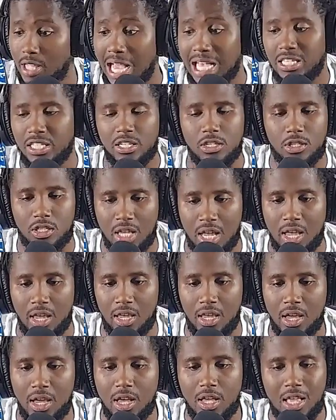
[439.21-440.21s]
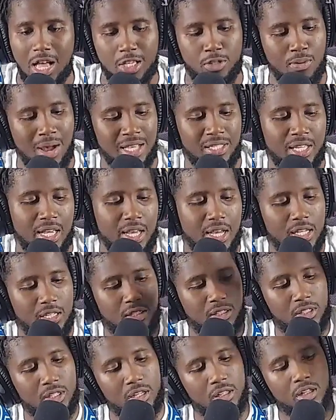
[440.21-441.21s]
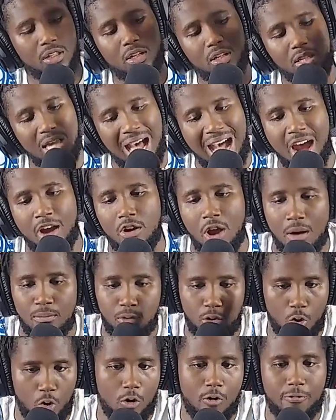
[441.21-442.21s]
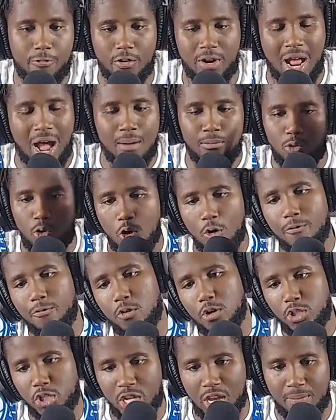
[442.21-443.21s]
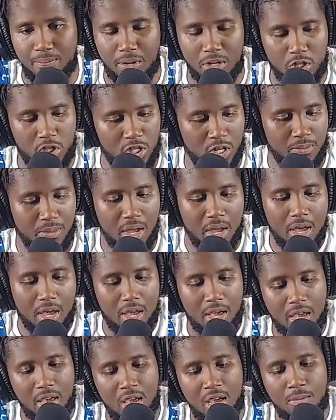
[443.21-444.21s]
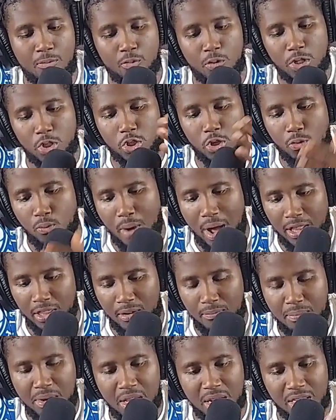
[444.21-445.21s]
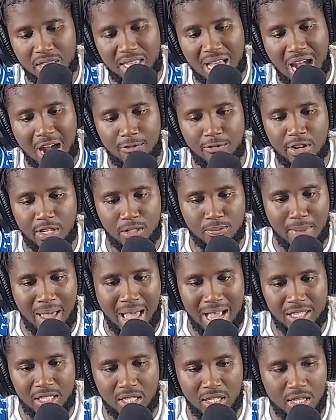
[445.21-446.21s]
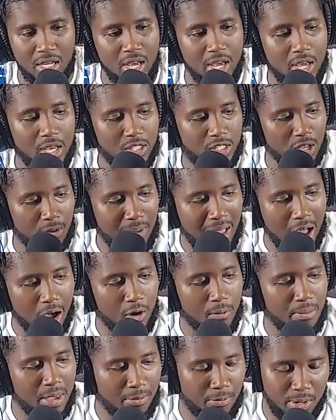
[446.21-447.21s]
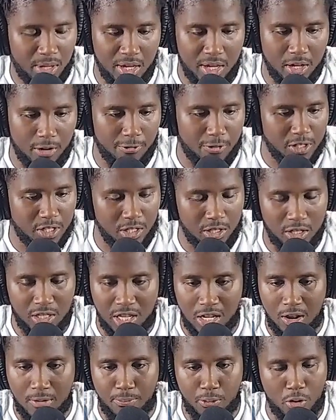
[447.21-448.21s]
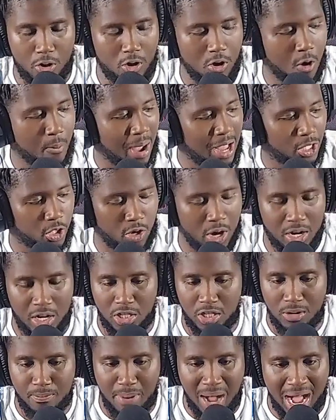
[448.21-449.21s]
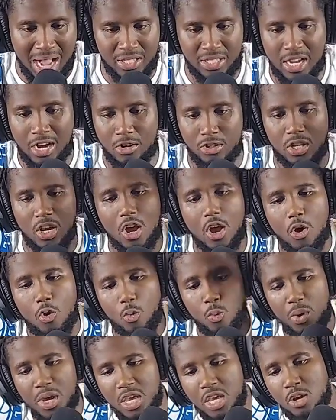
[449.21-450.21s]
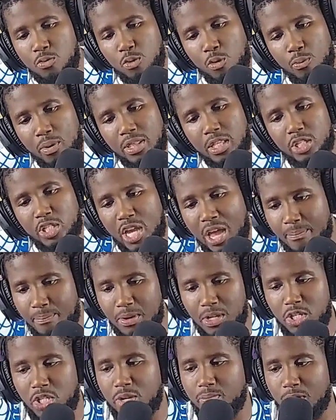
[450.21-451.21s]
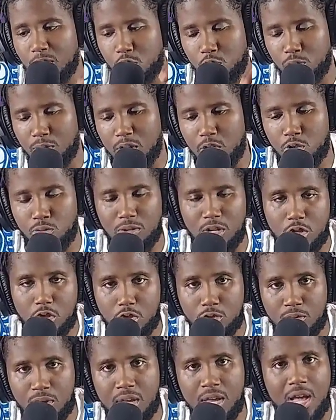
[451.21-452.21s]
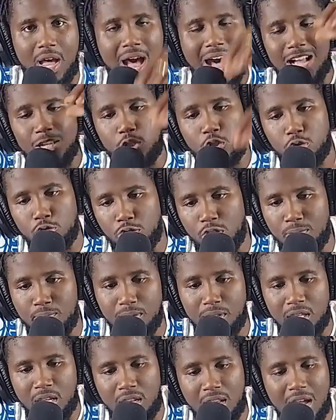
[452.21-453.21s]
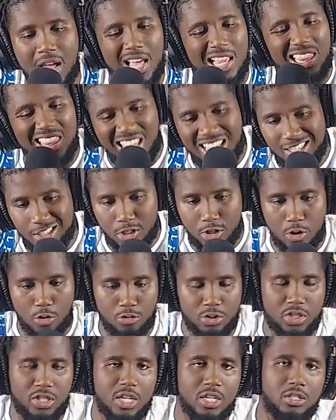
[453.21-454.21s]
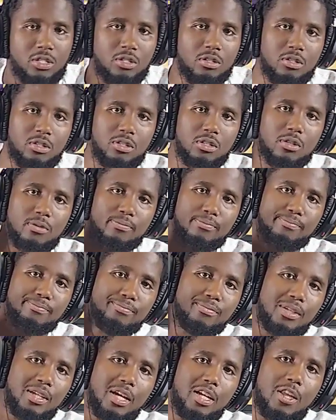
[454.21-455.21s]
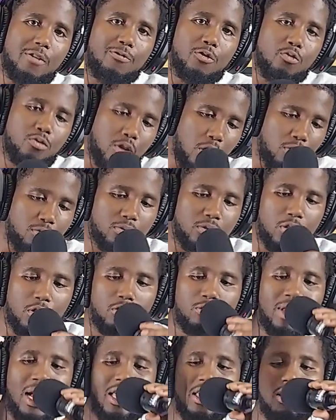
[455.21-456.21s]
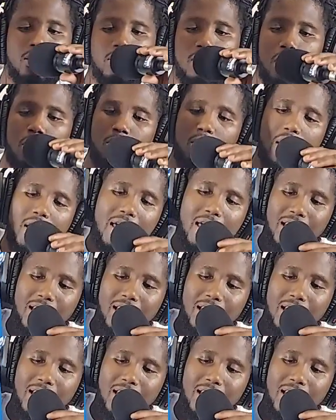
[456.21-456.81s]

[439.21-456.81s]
That's the thing. That's why I say his ceiling is higher. I'm going for that. I'm going for a championship. Him with Joel Embiid and Tyrese Maxey. Somehow maybe we can get a facilitating point guard by trading Tobias Harris. We will win the championship in 2023. I truly believe that. Let's go Sixers. And if you don't know, now you know.